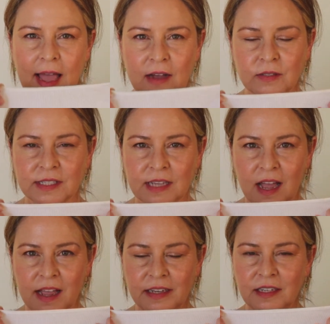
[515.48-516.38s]

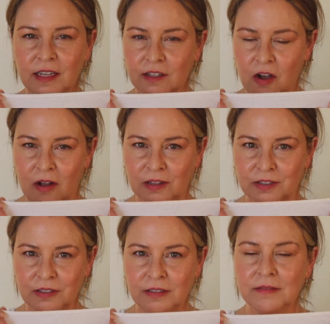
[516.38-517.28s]
outside
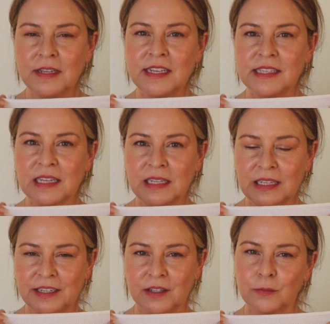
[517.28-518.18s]
collar is
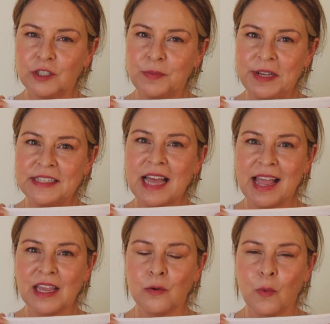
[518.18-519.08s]
clear, which means
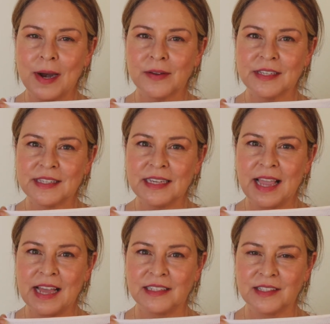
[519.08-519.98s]
I can wear this
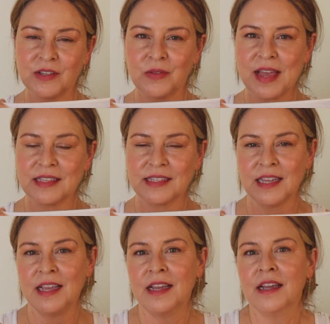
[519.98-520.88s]
again. So
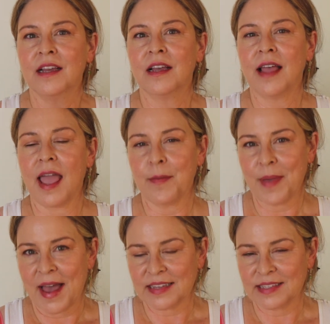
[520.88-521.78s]
that's a
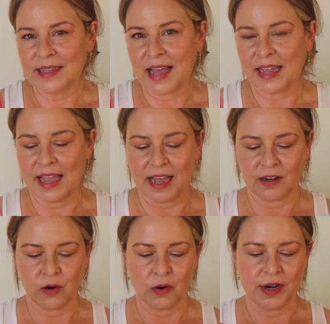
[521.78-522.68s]
pass in that
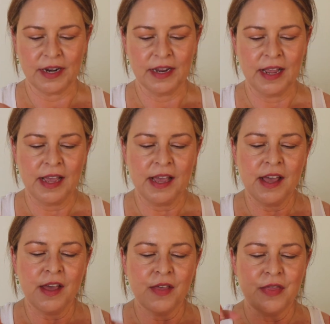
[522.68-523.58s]
category.
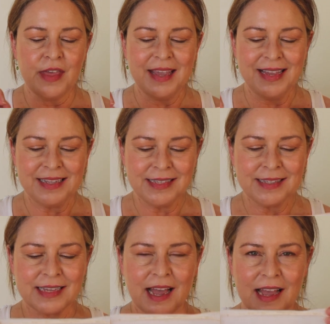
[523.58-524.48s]
The
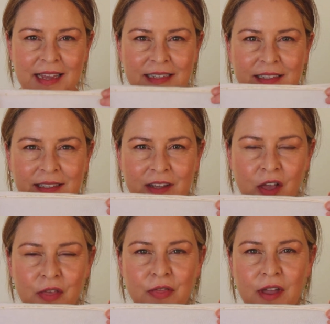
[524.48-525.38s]
inside,
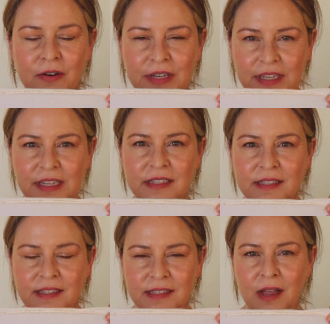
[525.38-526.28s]
there
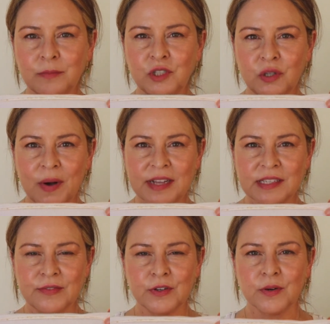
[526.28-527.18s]
is some
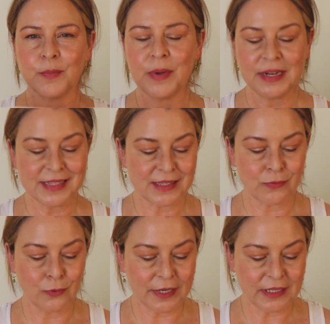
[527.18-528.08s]
transfer, but it's
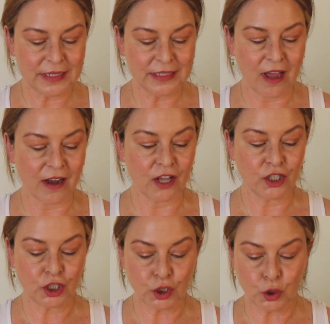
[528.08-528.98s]
really not a
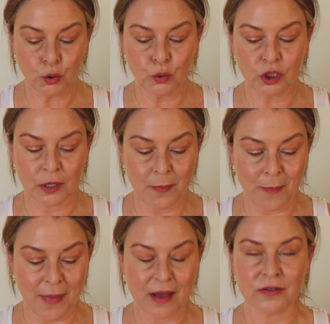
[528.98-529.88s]
huge
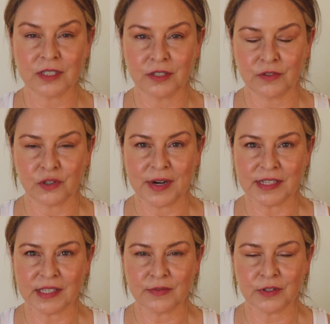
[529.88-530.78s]
amount of
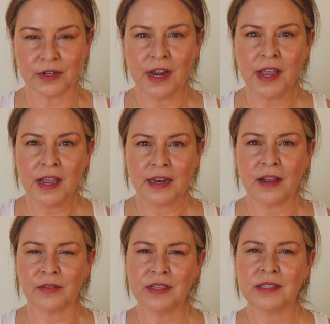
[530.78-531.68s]
transfer.
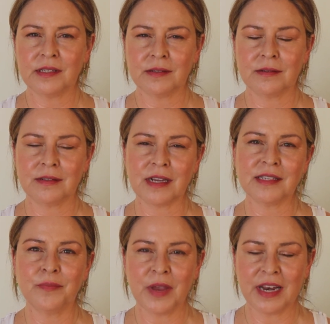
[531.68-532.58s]
Now this
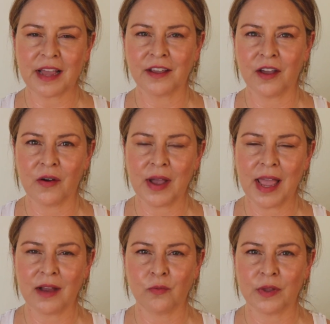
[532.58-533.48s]
doesn't mean I can go
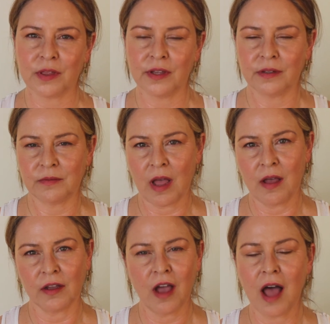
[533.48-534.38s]
ahead with a,
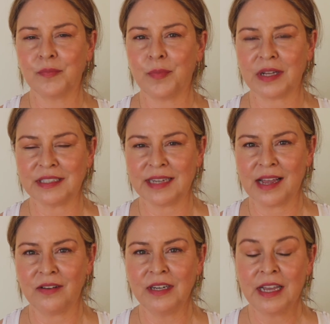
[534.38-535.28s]
a cotton button
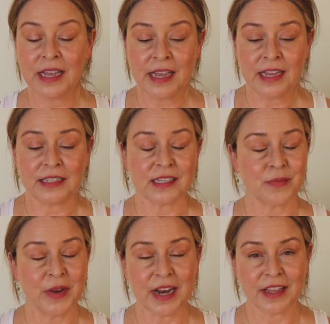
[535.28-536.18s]
down, it
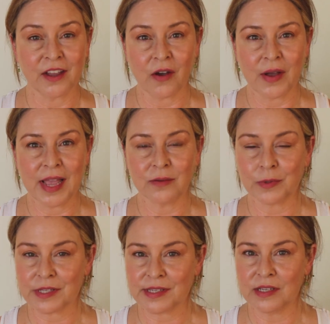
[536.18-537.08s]
doesn't mean I can go ahead
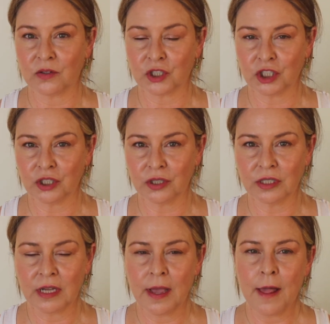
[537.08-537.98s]
with a silk shirt,